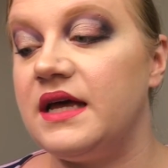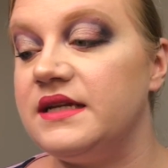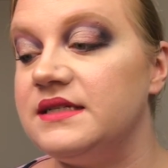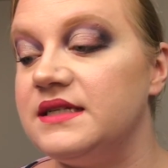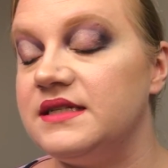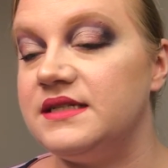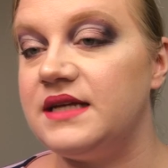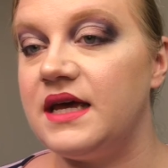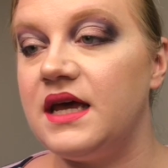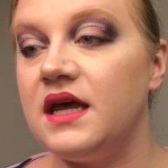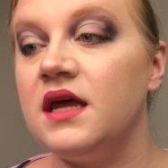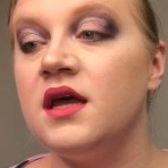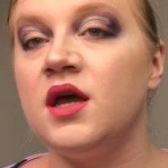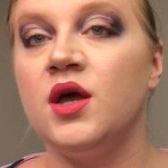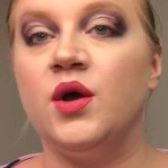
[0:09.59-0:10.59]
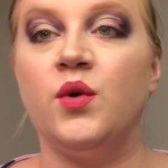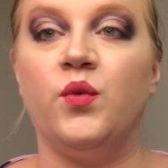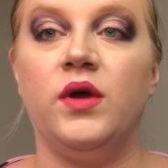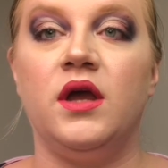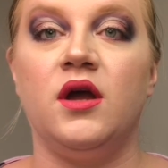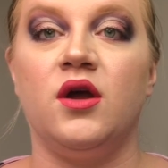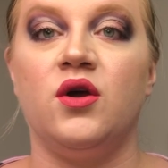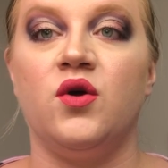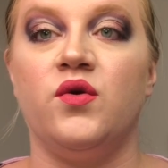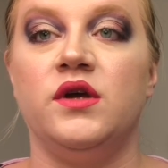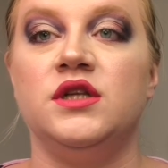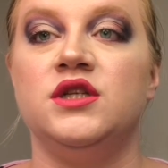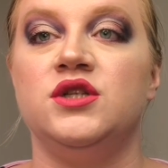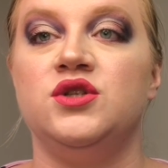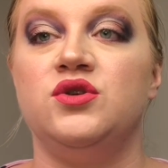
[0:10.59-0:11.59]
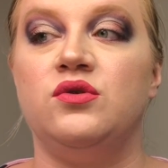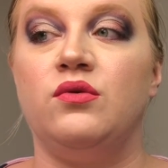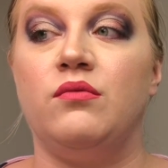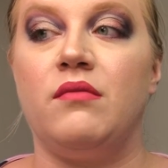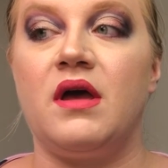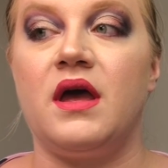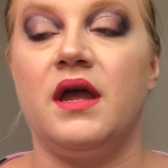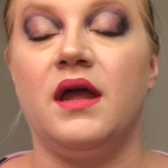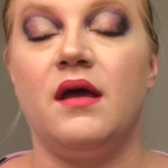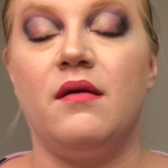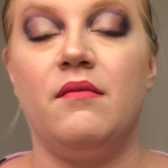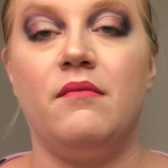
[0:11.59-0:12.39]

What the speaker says: and today we are going to do my